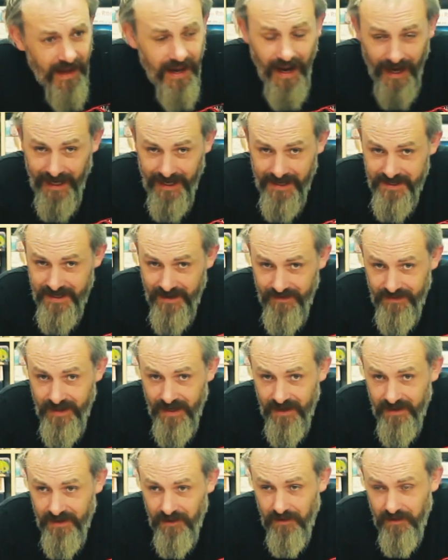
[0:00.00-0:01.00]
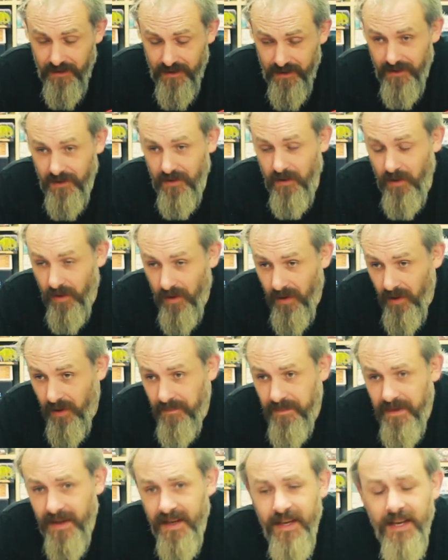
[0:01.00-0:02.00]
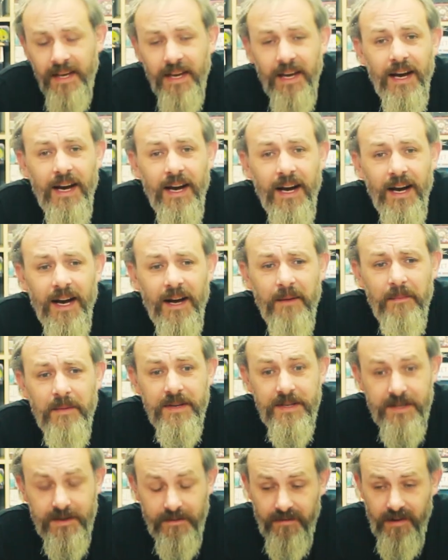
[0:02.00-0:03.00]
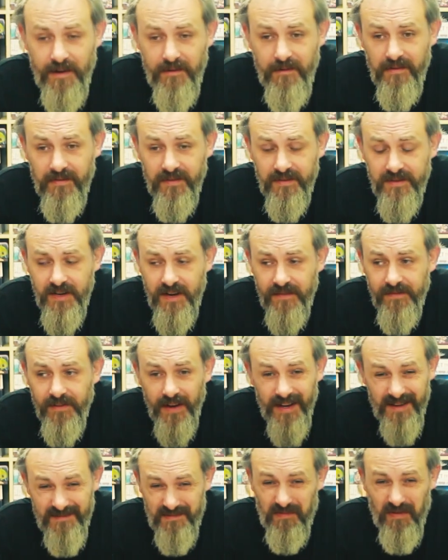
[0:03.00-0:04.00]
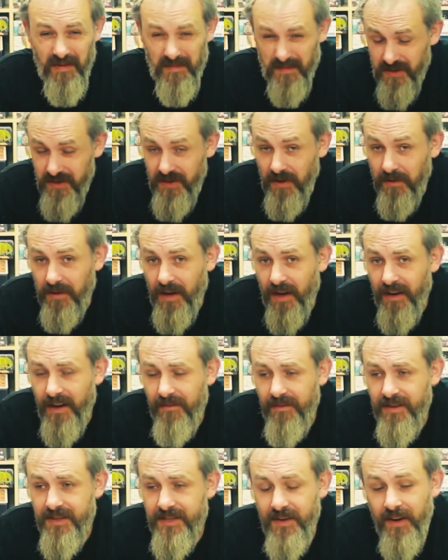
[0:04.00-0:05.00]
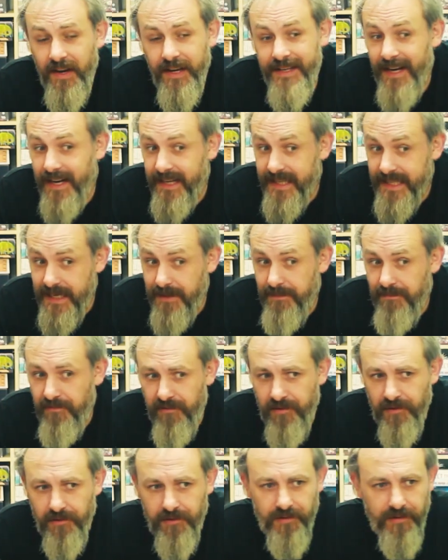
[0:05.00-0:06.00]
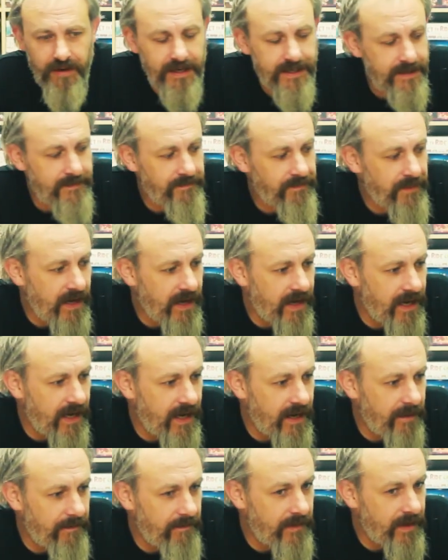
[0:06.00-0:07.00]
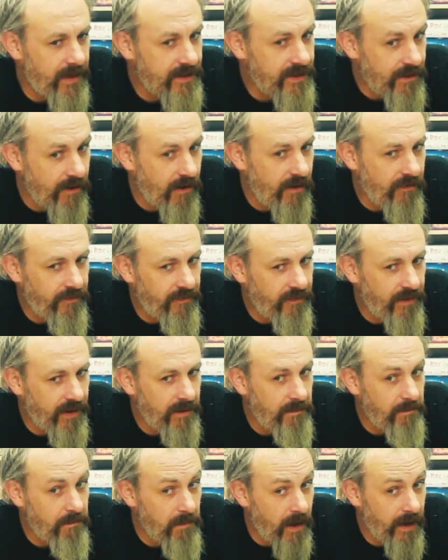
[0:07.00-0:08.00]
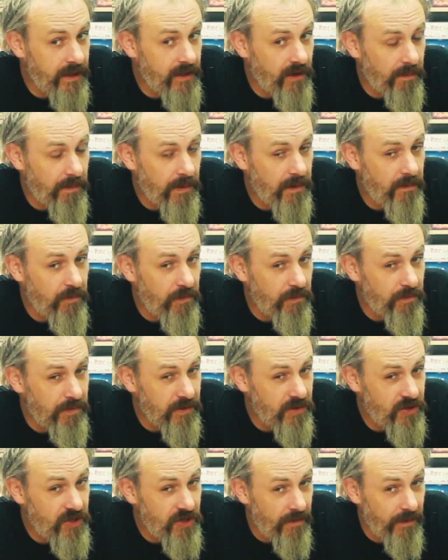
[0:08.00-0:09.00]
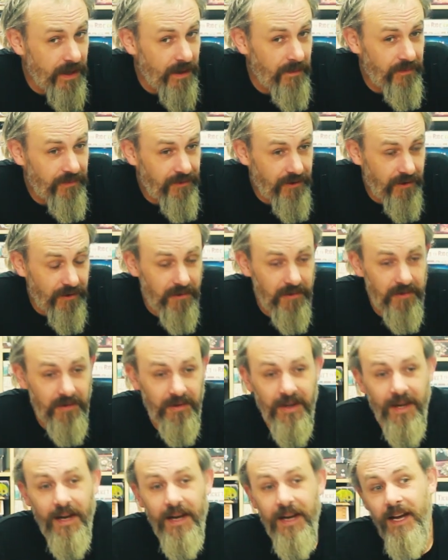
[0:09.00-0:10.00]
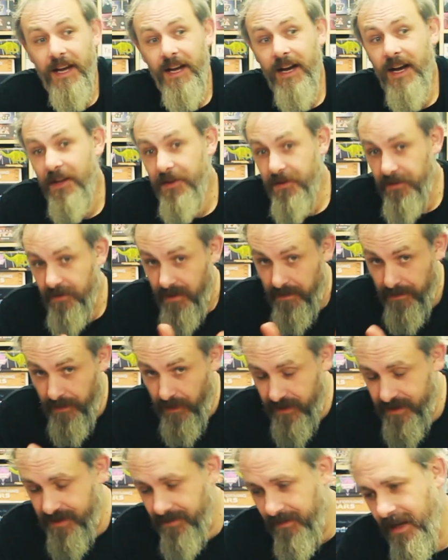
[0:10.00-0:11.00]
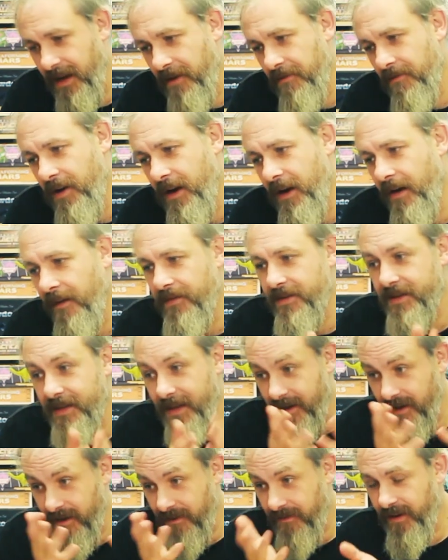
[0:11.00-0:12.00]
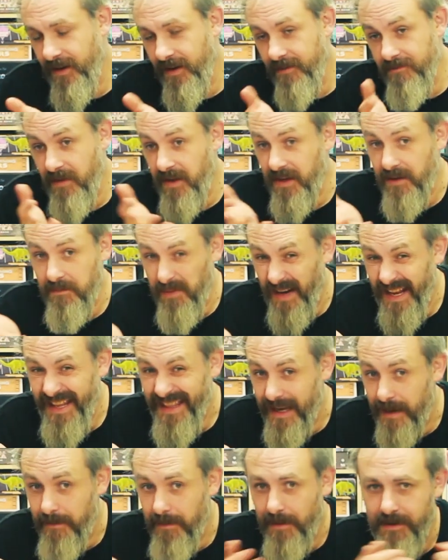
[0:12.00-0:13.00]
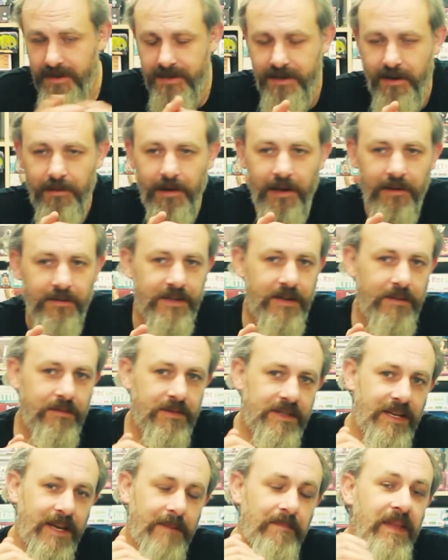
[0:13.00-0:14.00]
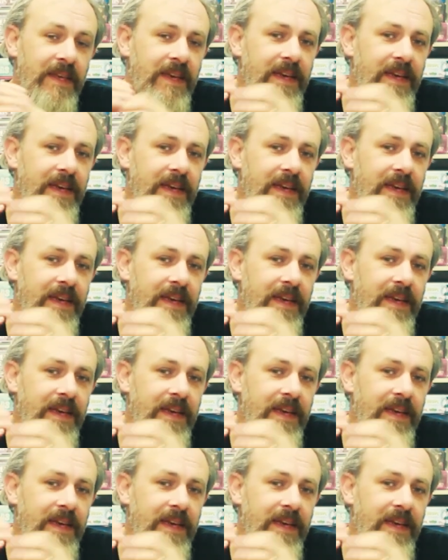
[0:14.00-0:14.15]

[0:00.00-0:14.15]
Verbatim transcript: Aliens another day in the, in the Corps. Um, it's doing very well from GF9. Pretty much sold out on every site. I did pre-order it. Um, so hopefully my copy will be showing up soon. Uh, I'll do an unboxing when that arrives, and hopefully I'll, i can play that maybe solo. So we'll see